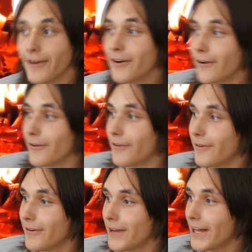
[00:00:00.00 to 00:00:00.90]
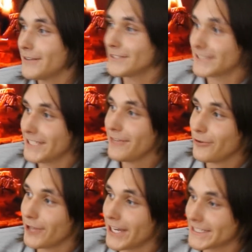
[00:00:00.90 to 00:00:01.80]
oh, I'll just give
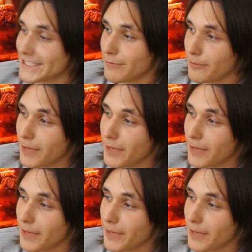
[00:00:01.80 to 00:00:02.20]
you guys some of